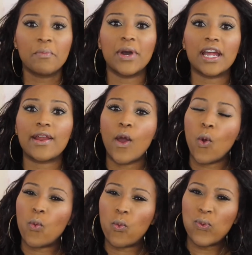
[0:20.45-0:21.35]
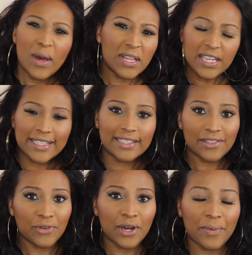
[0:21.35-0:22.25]
but what looks
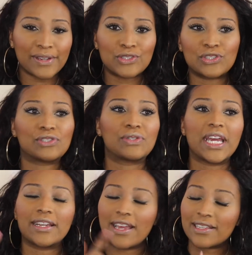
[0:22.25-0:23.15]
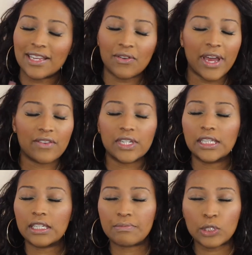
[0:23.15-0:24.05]
different about you? And yes, I don't have
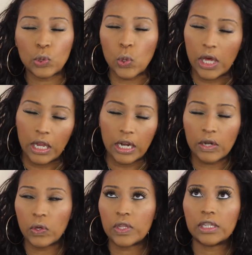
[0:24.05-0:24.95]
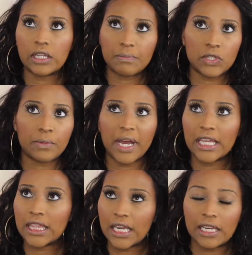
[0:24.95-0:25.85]
any lips on. I know the lips are
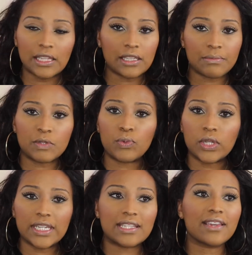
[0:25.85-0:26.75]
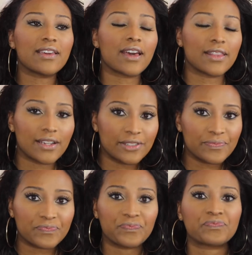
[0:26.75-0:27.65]
my thing. The lips pull it
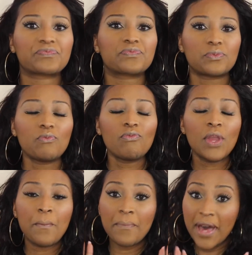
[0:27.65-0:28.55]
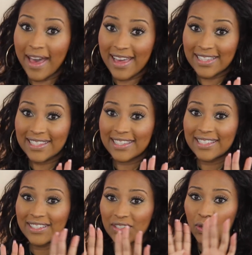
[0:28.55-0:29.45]
together. But
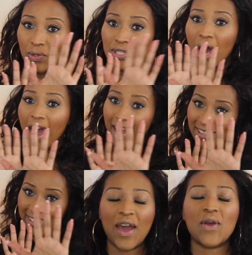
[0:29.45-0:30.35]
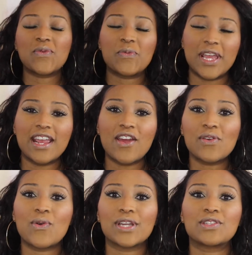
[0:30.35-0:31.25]
just hold on. We
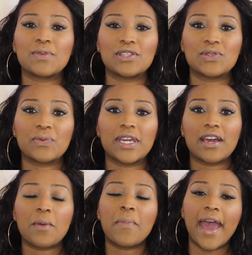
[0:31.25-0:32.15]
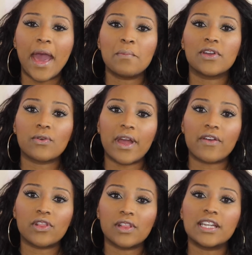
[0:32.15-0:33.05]
are going to be doing a Pat
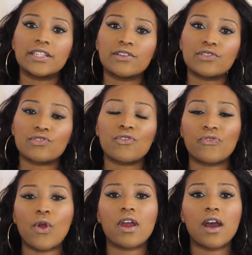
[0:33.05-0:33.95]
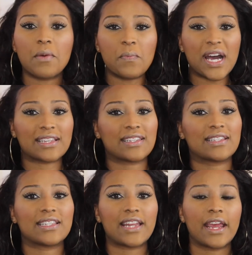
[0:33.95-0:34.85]
McGrath Lust 004
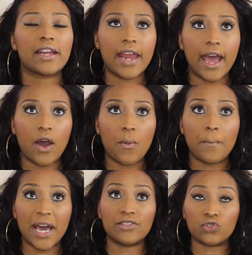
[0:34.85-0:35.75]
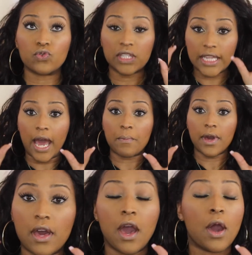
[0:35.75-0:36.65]
unboxing today. Now, mind you, stop.
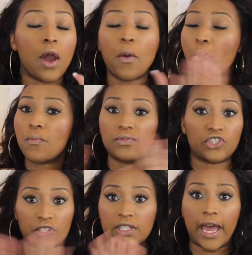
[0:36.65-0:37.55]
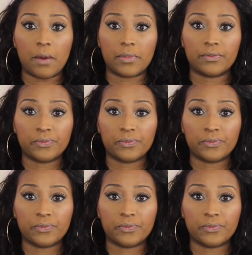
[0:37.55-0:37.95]
Just stop.